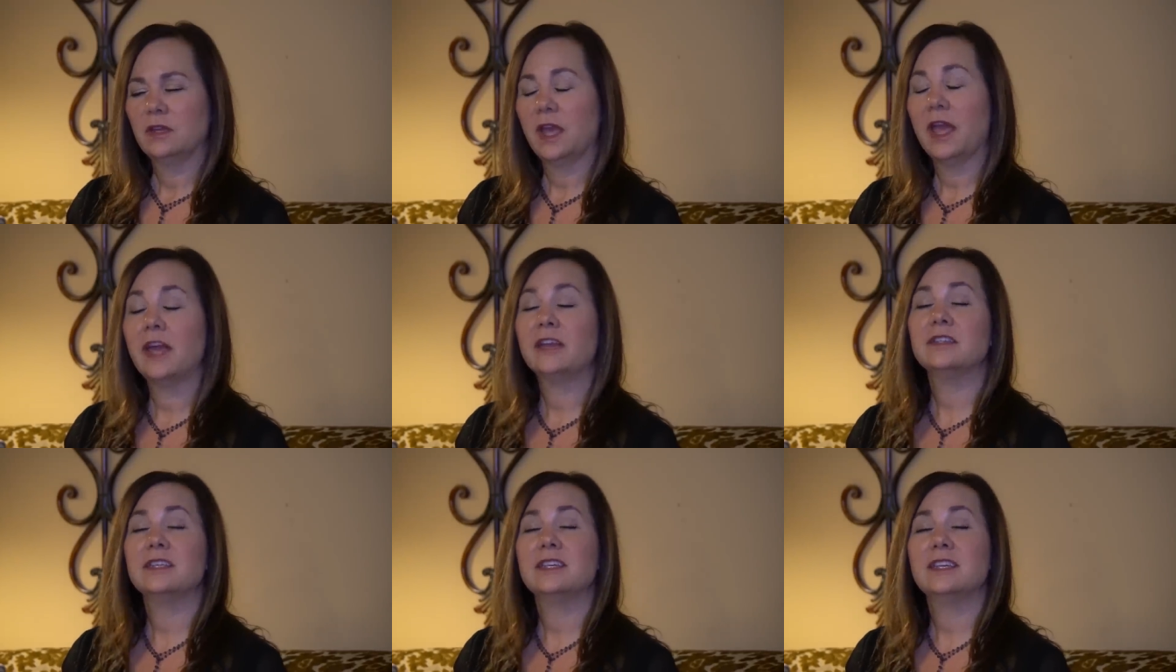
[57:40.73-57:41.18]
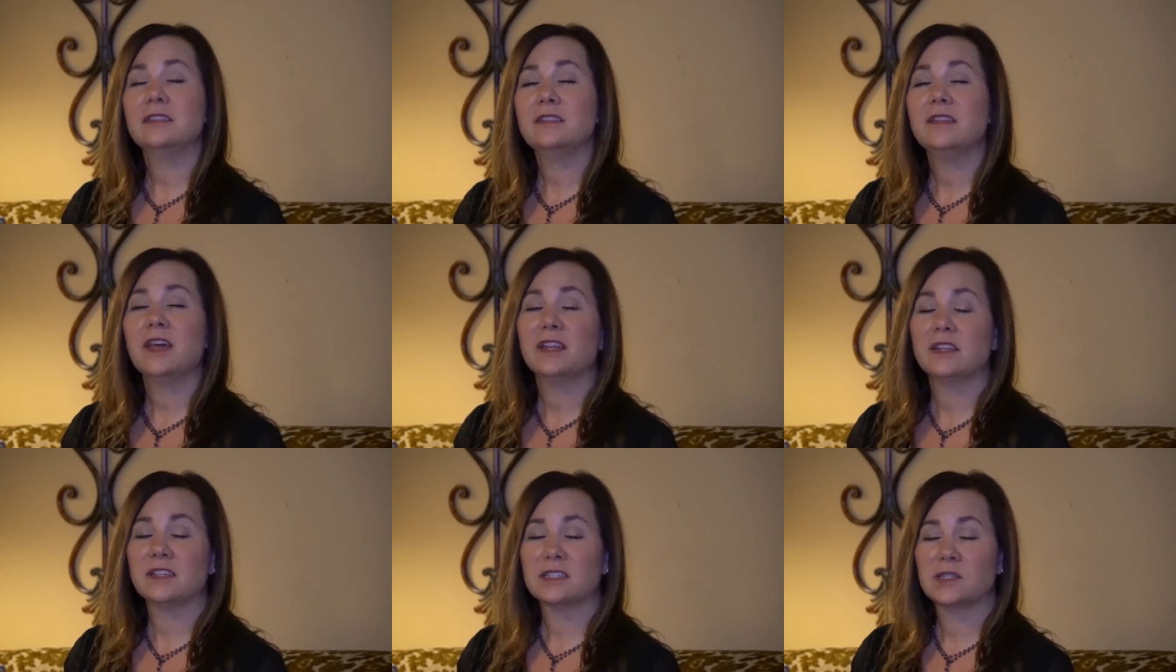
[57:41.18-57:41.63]
And in
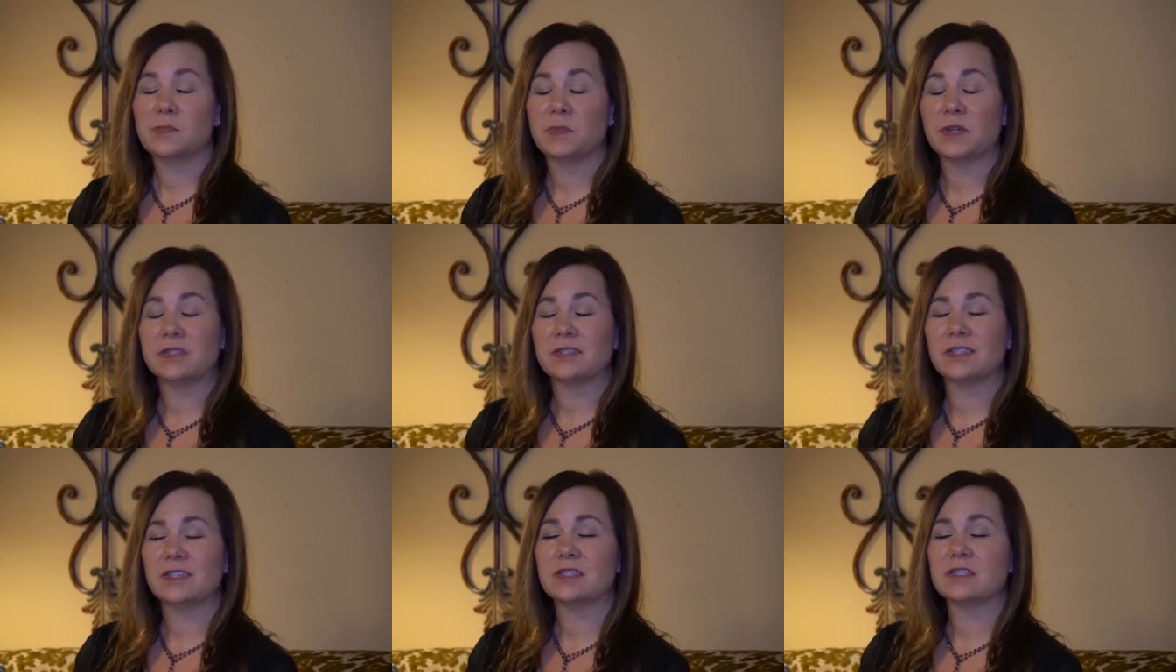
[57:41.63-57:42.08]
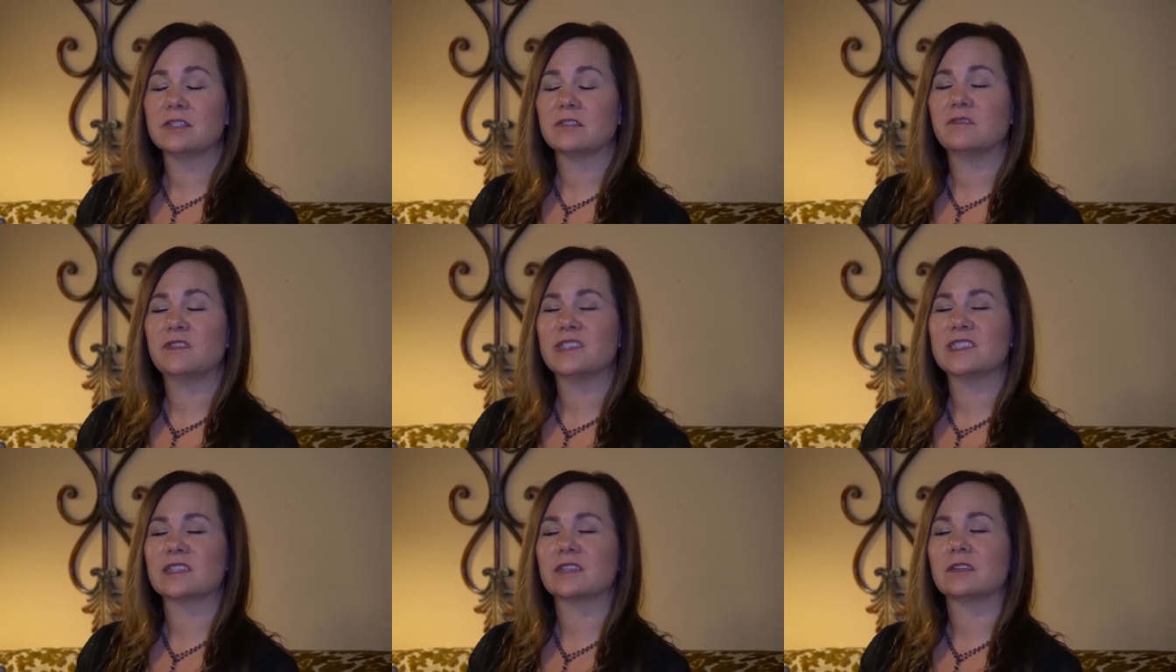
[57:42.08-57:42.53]
that experience
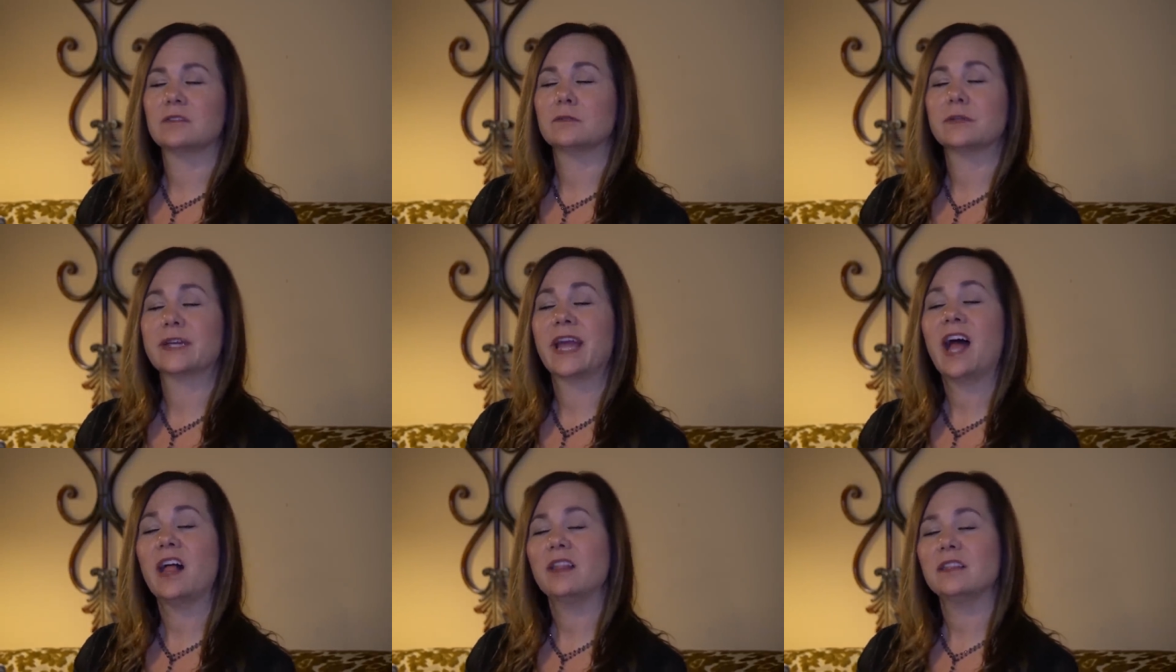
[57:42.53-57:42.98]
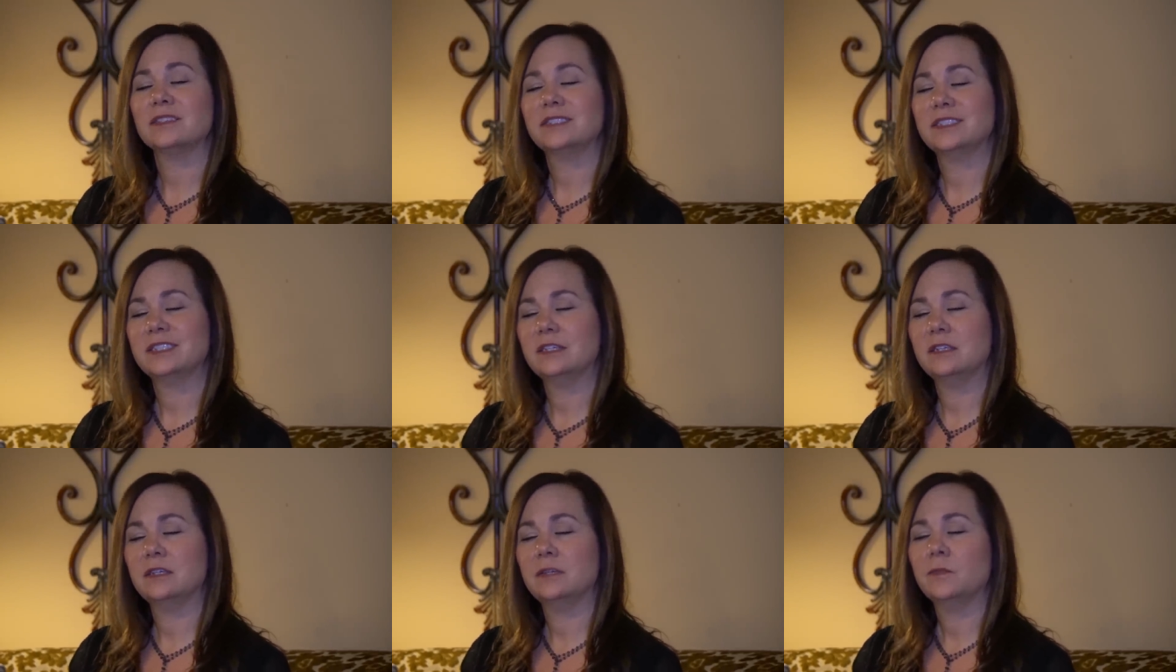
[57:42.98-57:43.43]
of physical
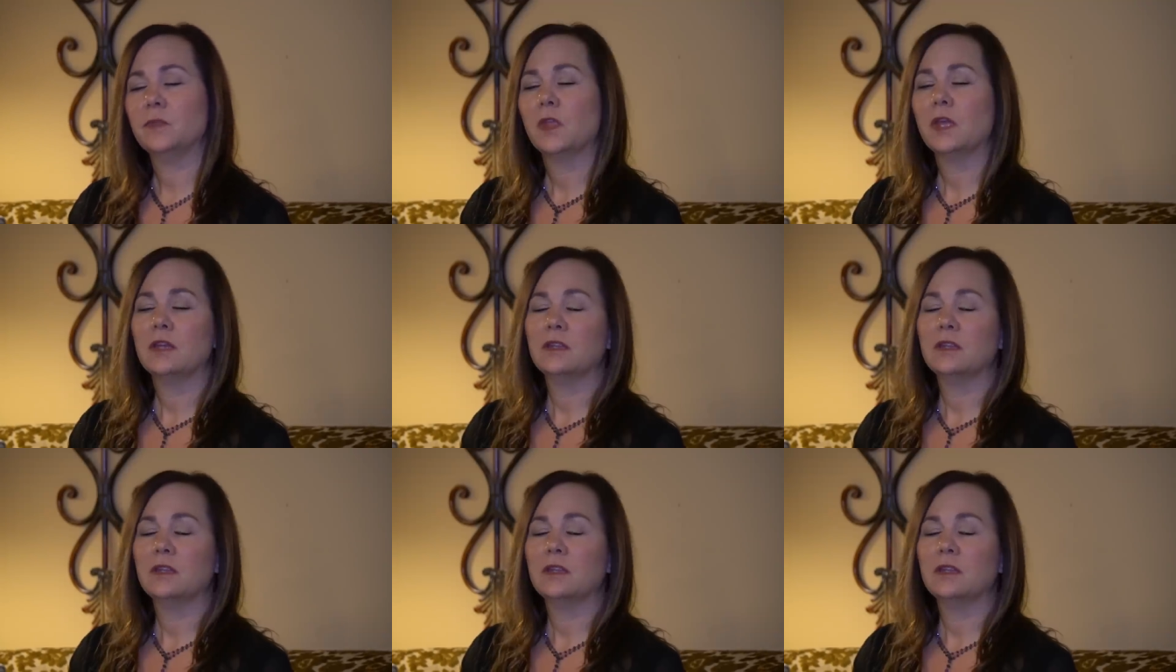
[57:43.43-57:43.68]
reality,